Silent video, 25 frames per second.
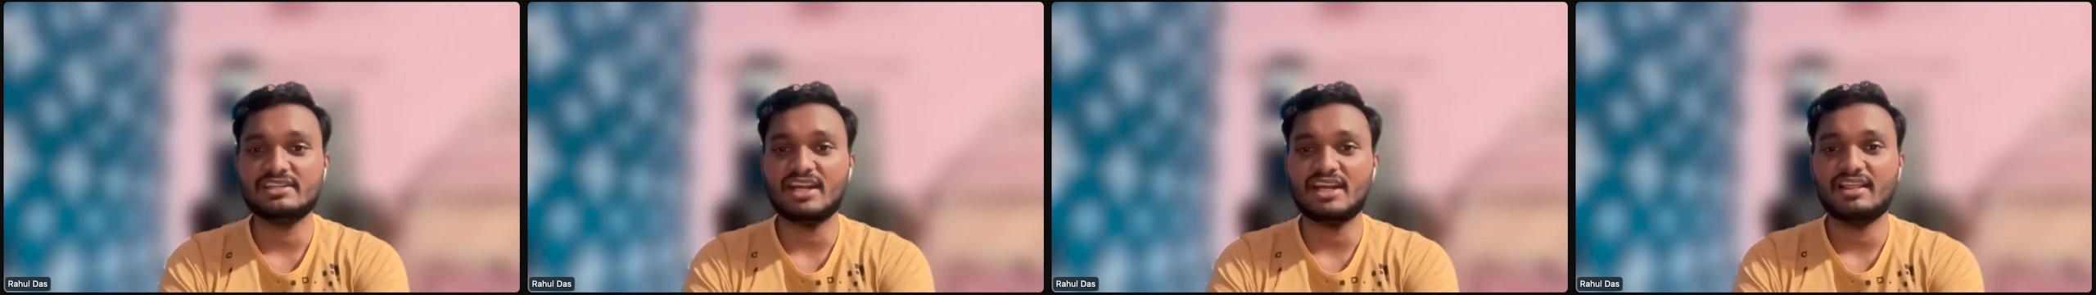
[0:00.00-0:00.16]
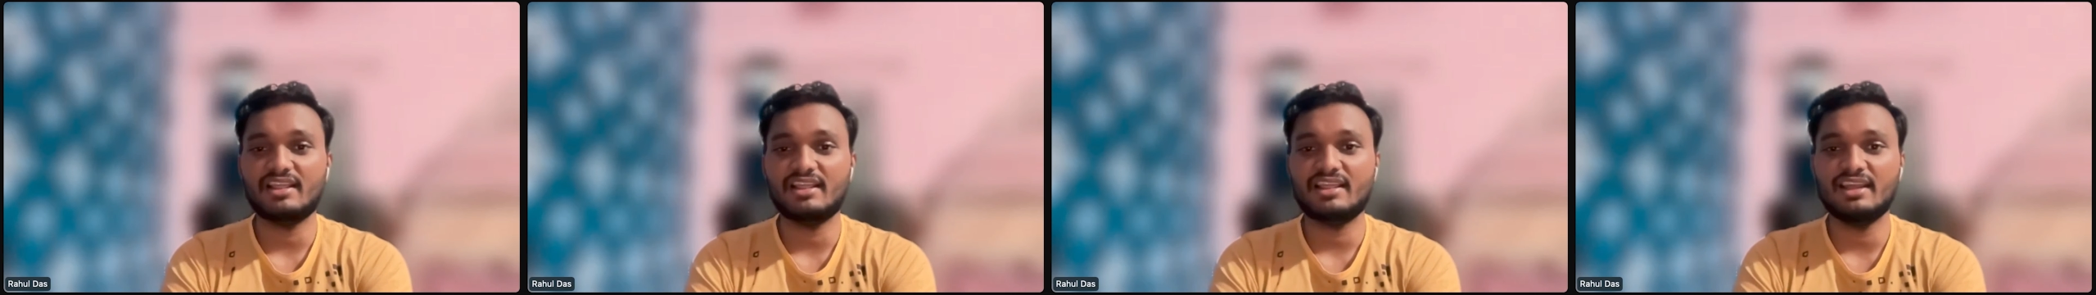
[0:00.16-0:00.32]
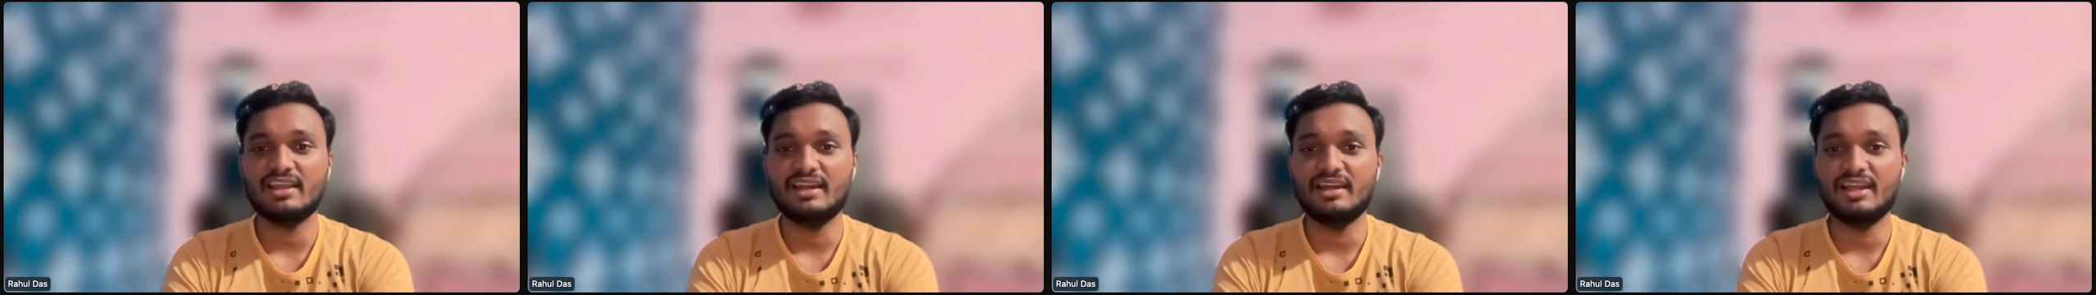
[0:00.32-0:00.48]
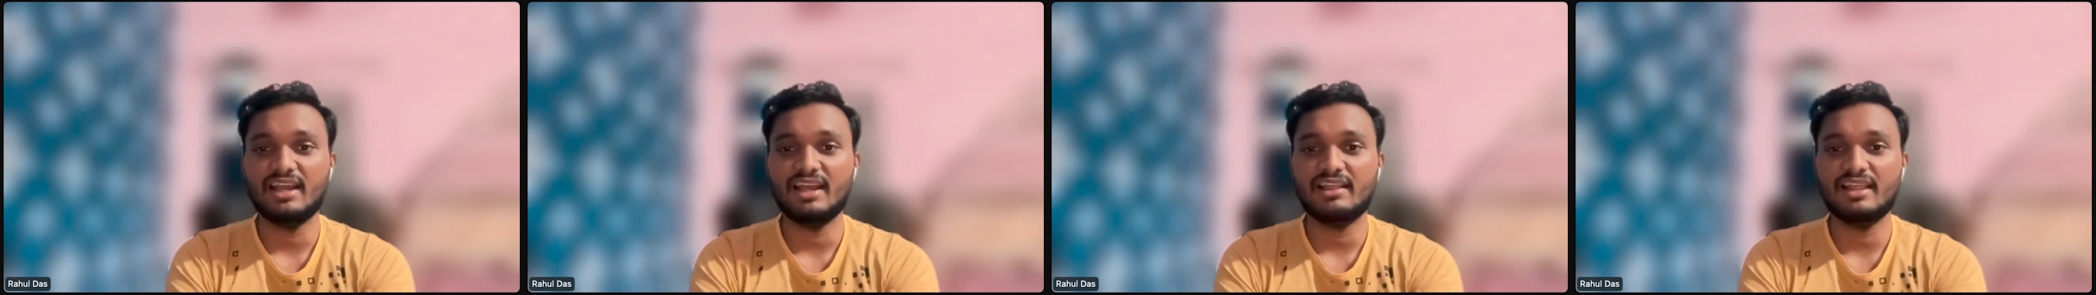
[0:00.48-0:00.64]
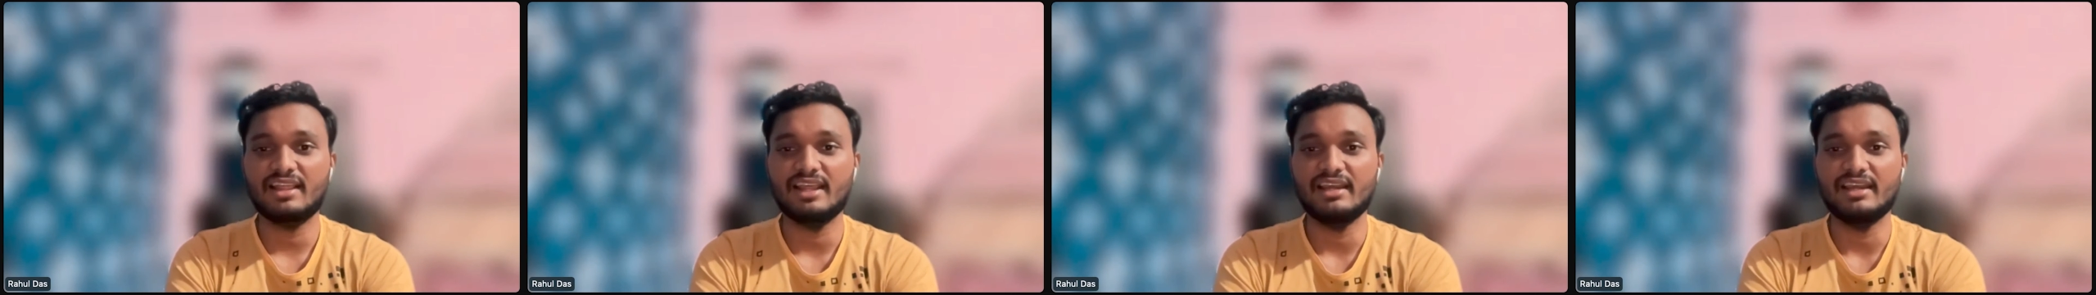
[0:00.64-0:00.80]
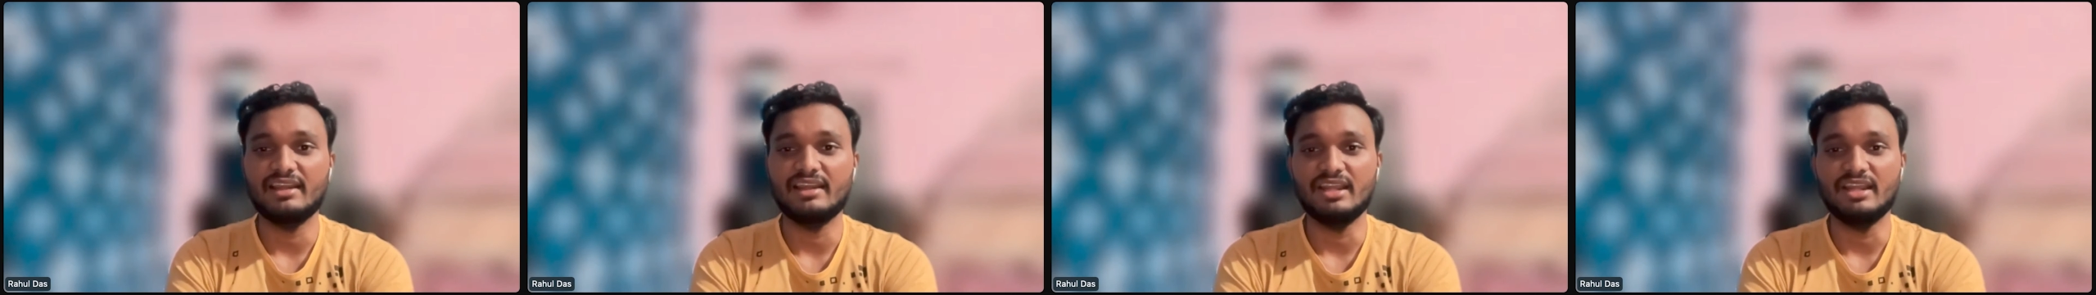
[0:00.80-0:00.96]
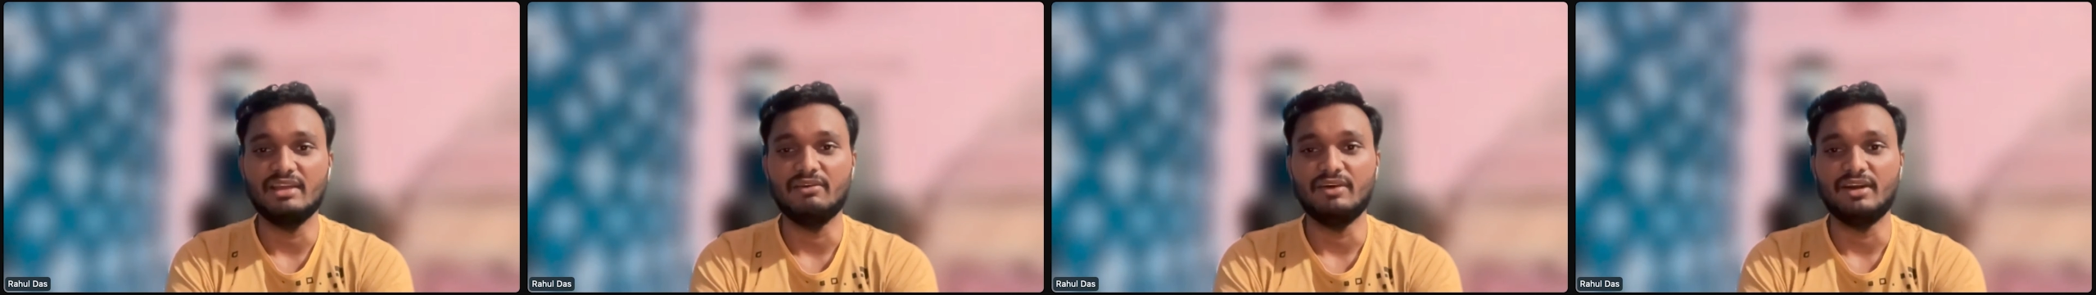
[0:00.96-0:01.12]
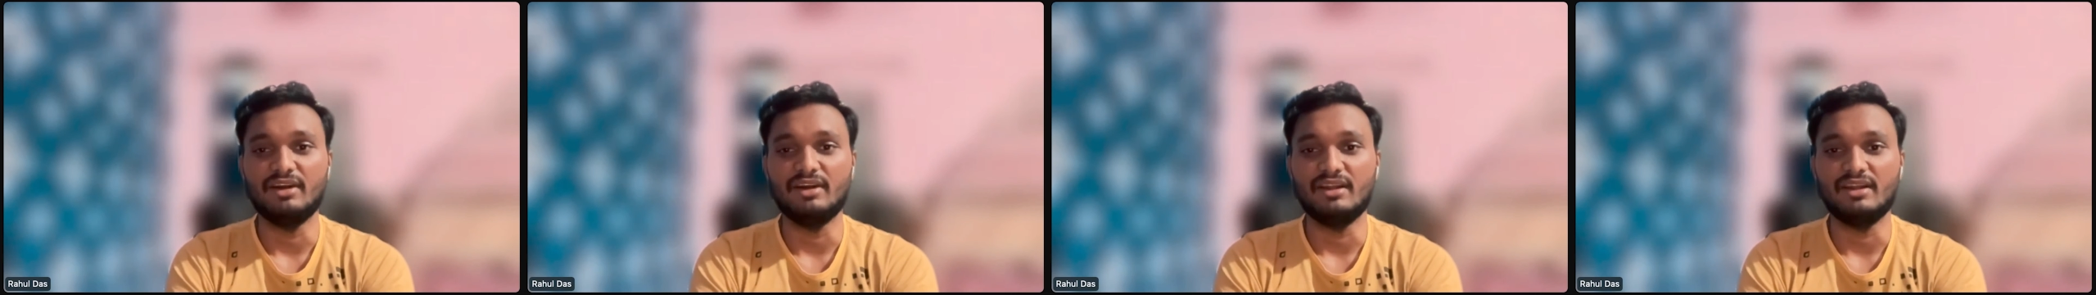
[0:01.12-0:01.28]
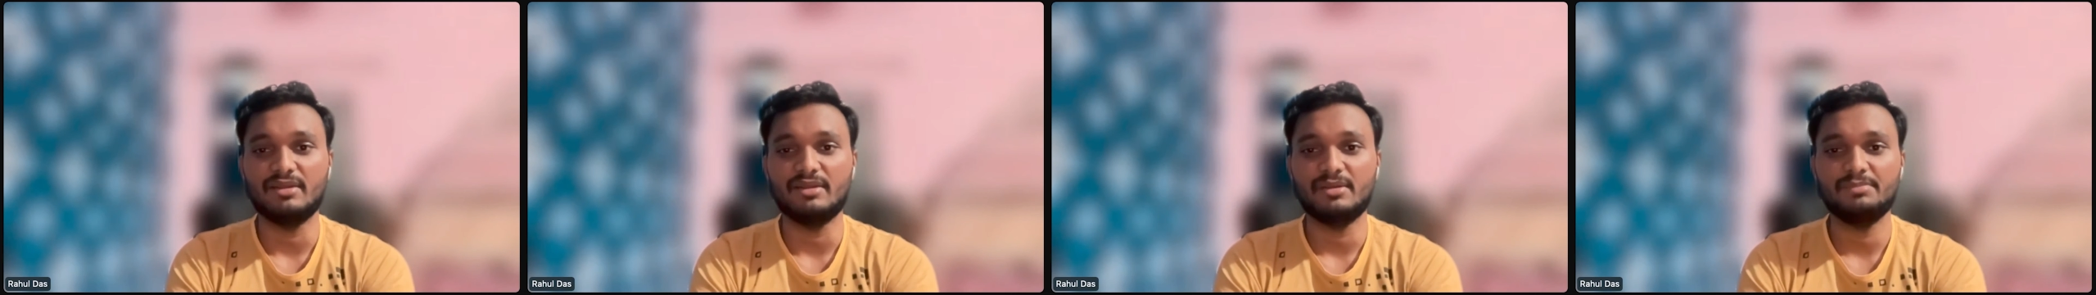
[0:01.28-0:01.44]
extra syntax and
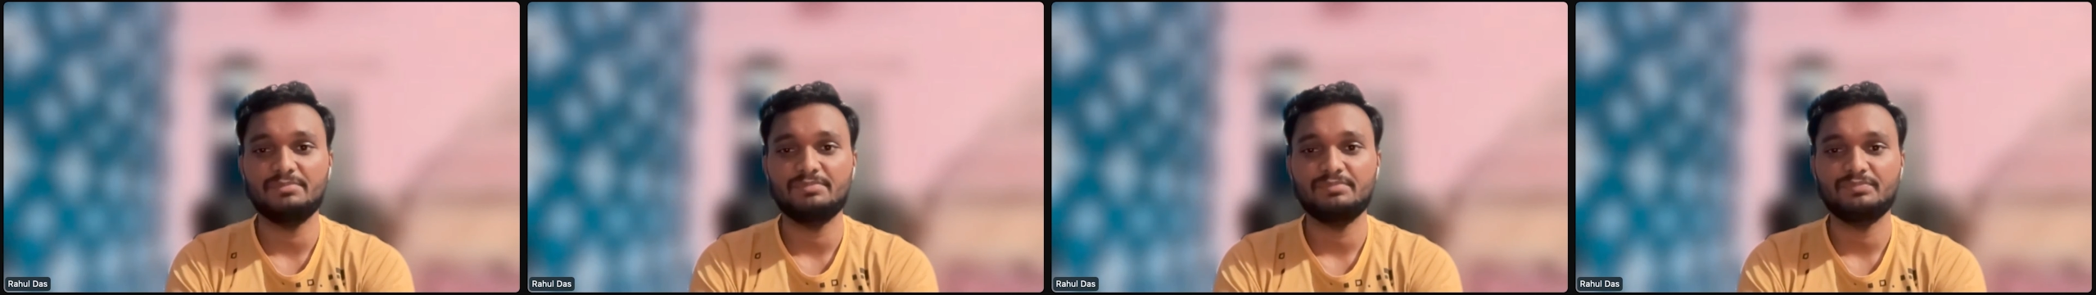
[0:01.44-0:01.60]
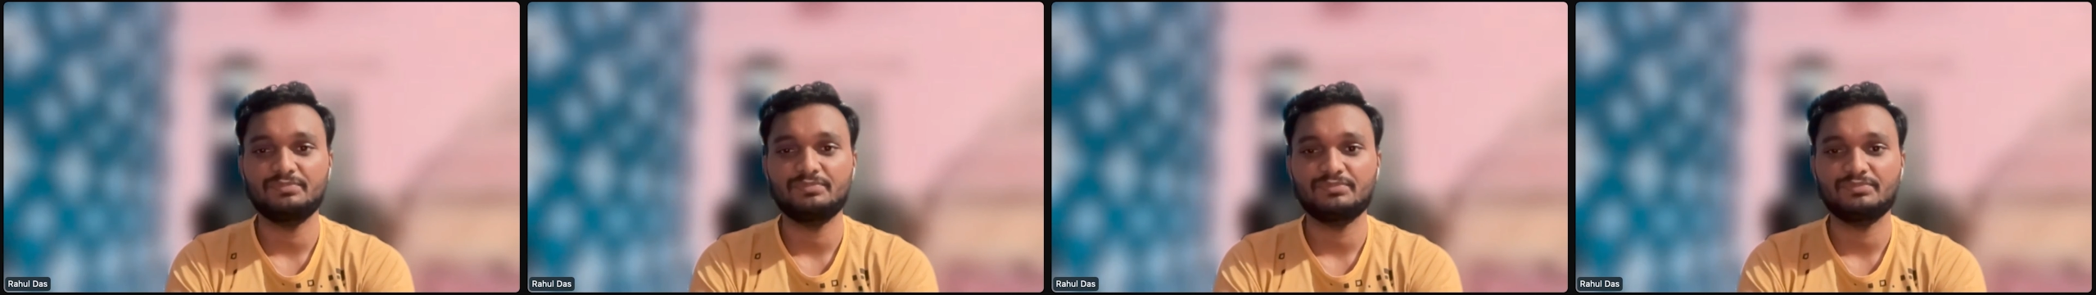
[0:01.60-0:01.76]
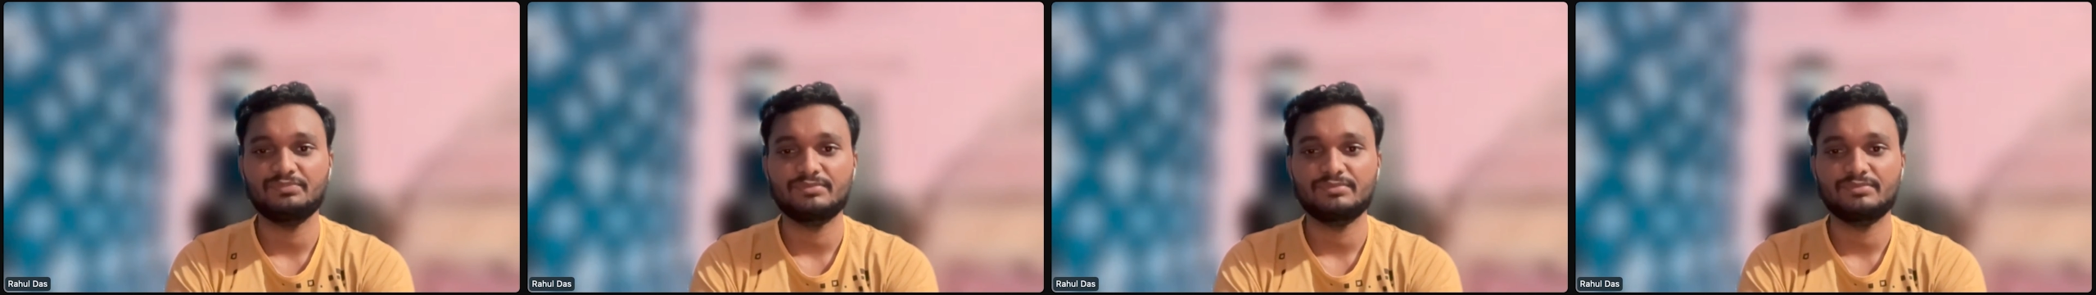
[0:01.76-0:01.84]
keywords.